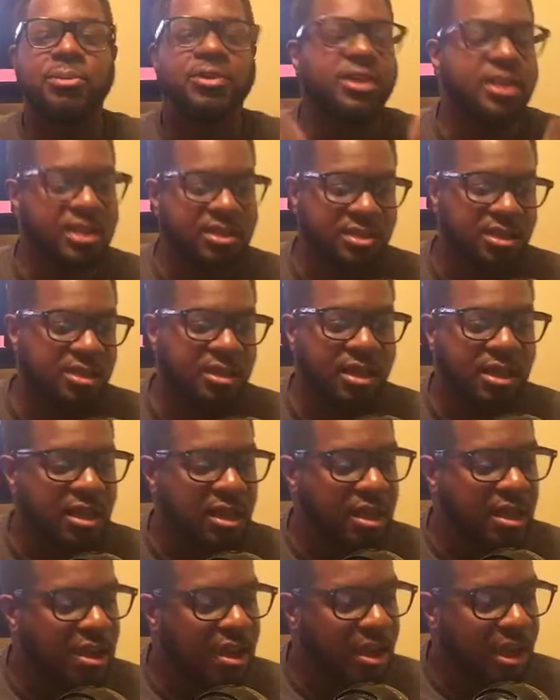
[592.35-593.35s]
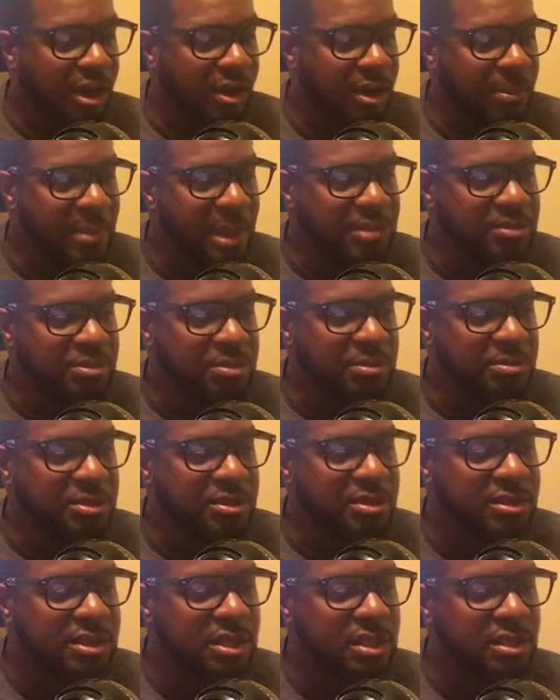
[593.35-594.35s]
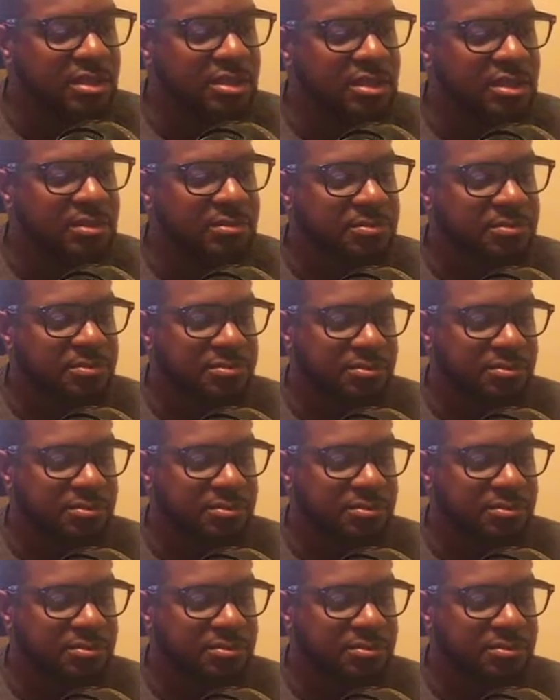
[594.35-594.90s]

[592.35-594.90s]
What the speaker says: prediction. All right, matchup number 6.